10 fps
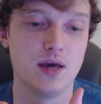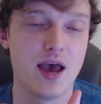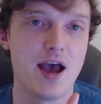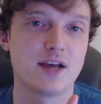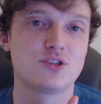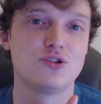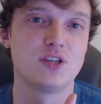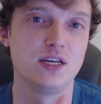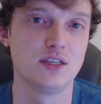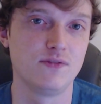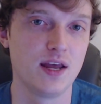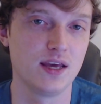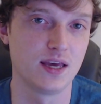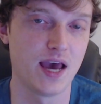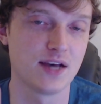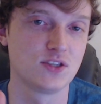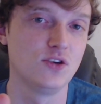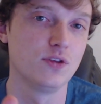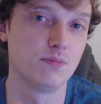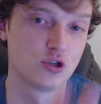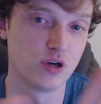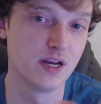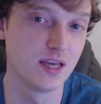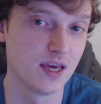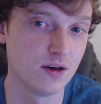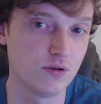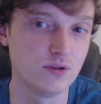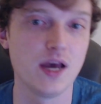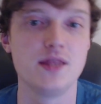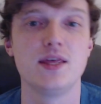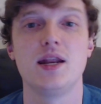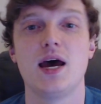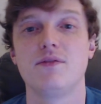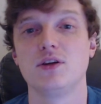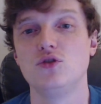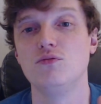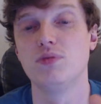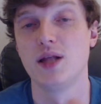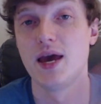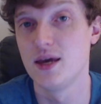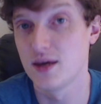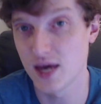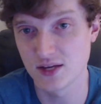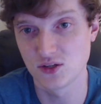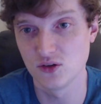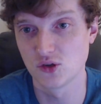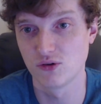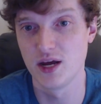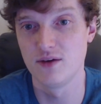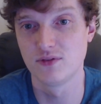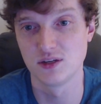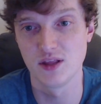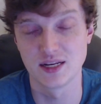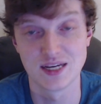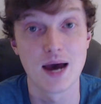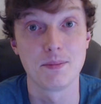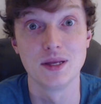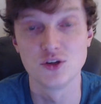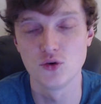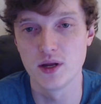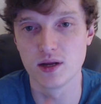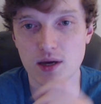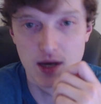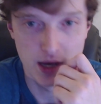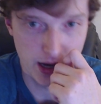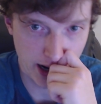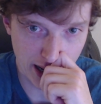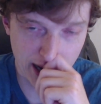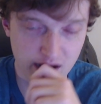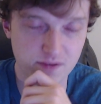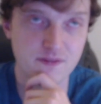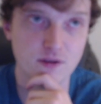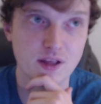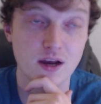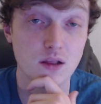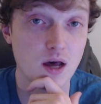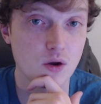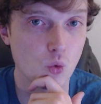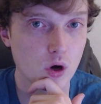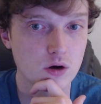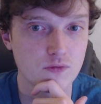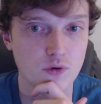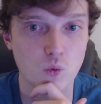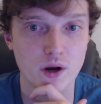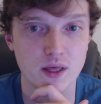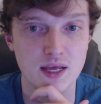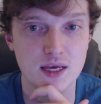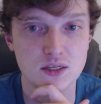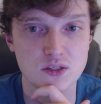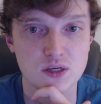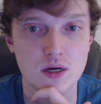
exercise of getting Cassiel the Betrayed killed and then having to play Cassiel's Grave to like tap into it felt like a lot of work for what it is.